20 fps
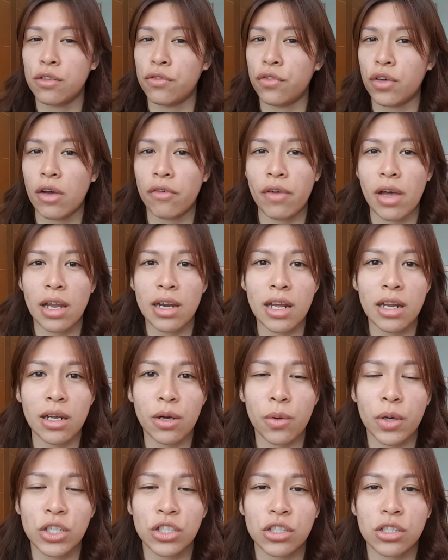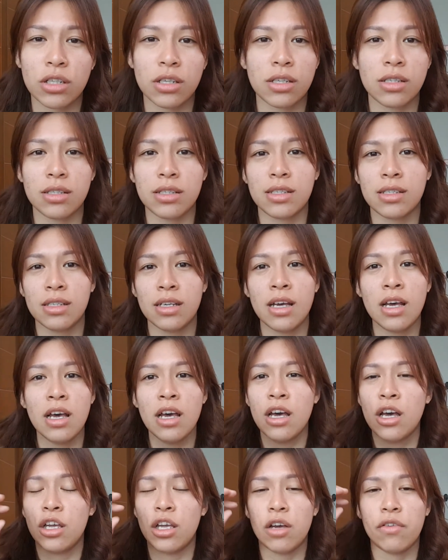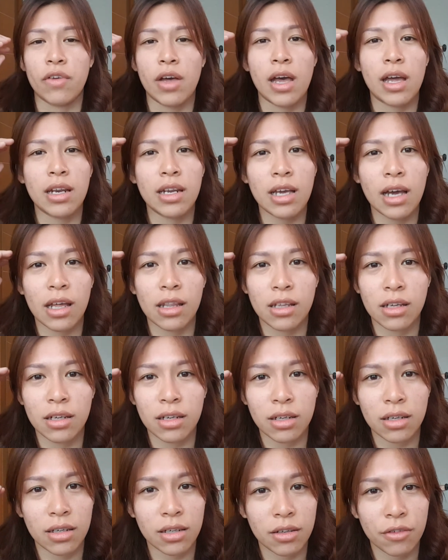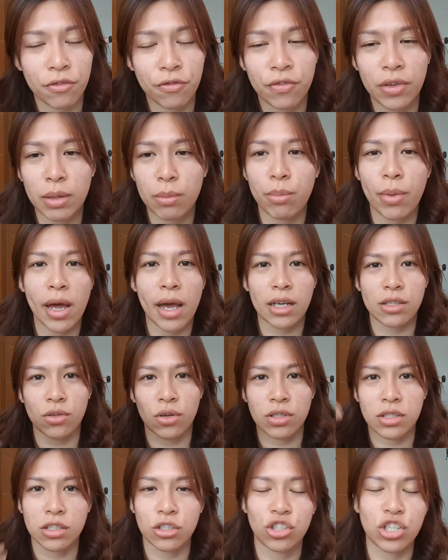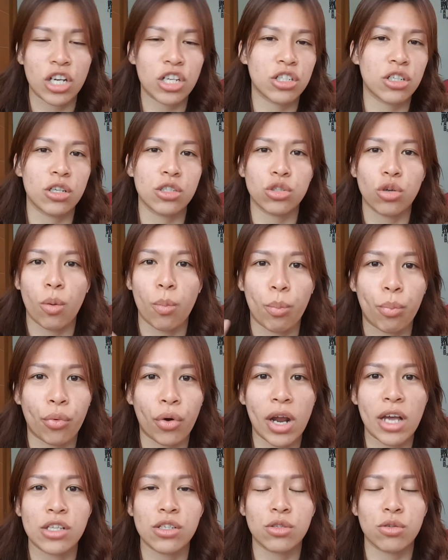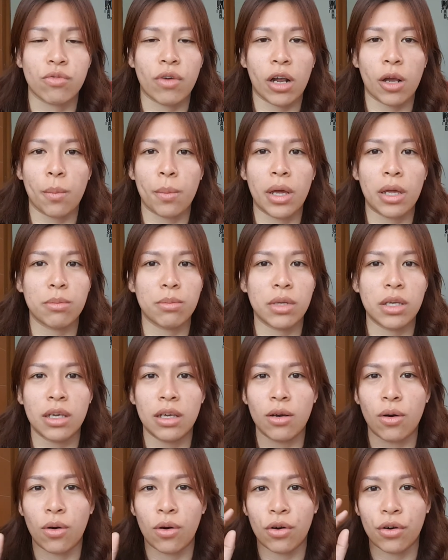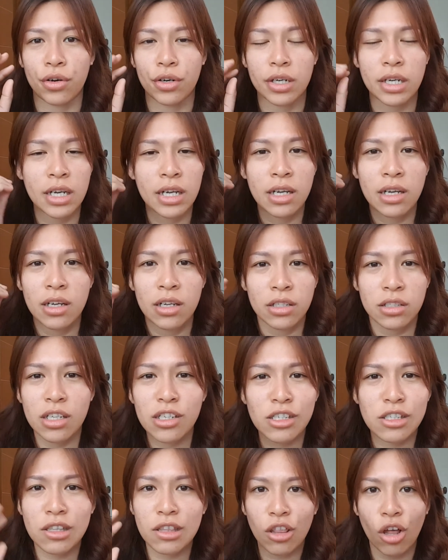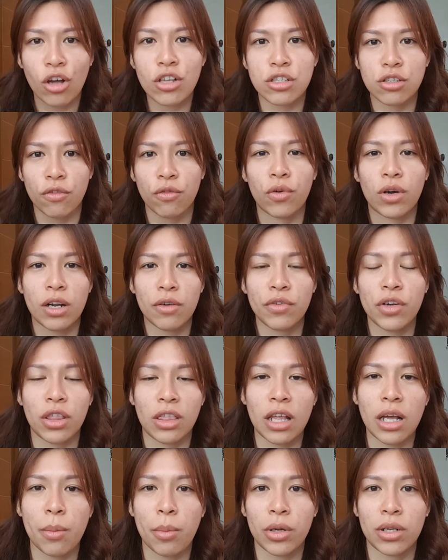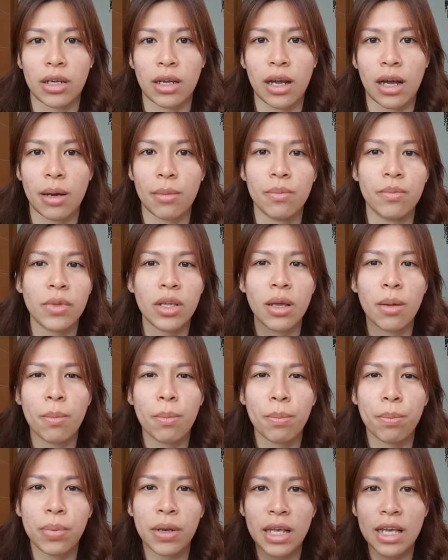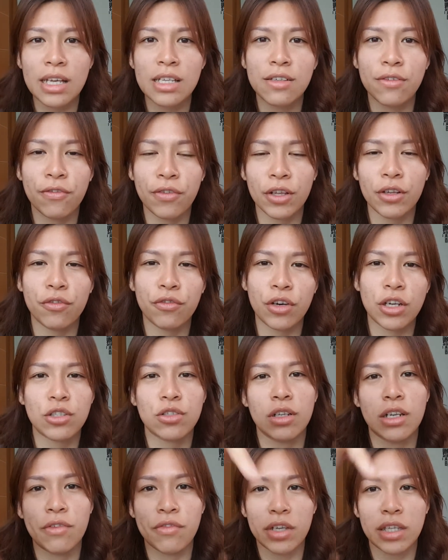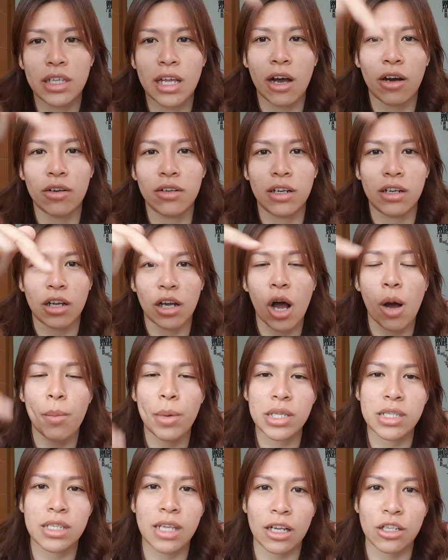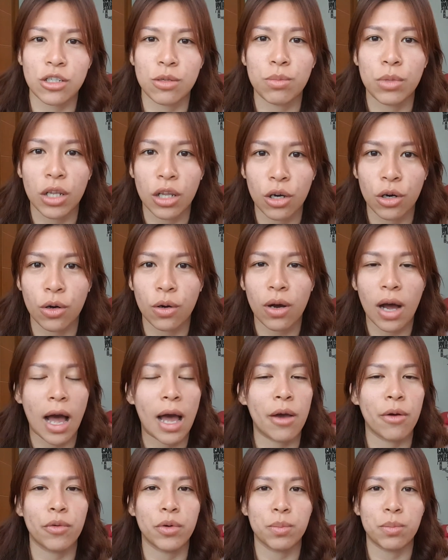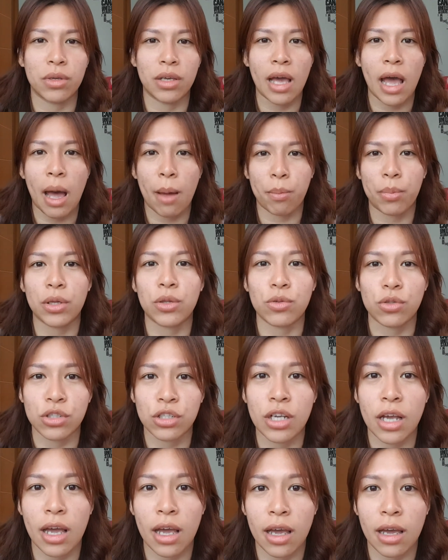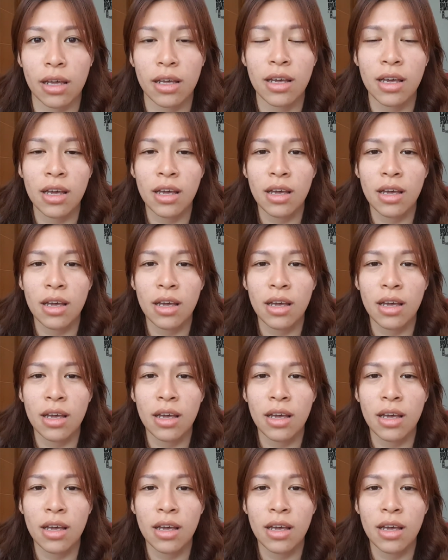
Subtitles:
if you have any other questions, you have any other feedbacks or suggestions or brands to recommend me, or just thoughts of whatever you think about the cup, please feel free to leave it down in the comment section below. I would be happy to share